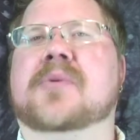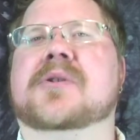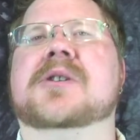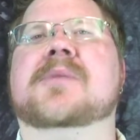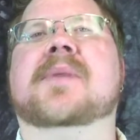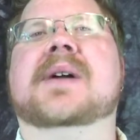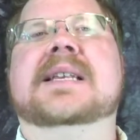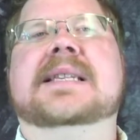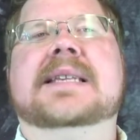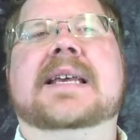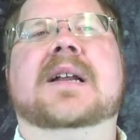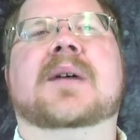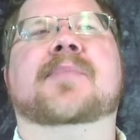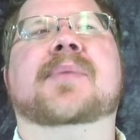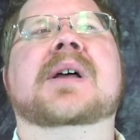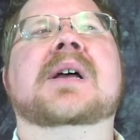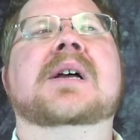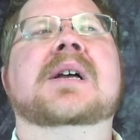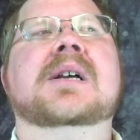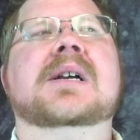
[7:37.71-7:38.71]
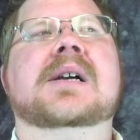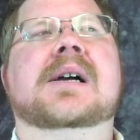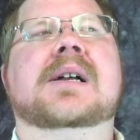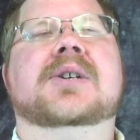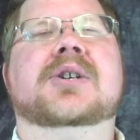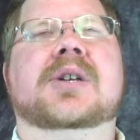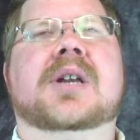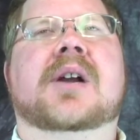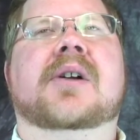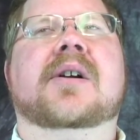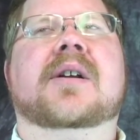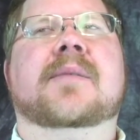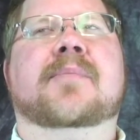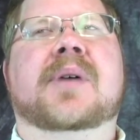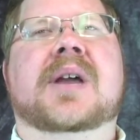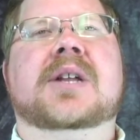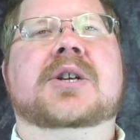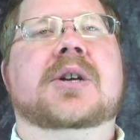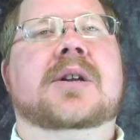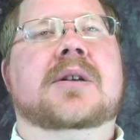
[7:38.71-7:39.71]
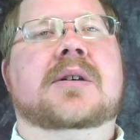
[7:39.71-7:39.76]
You might set up a generic page.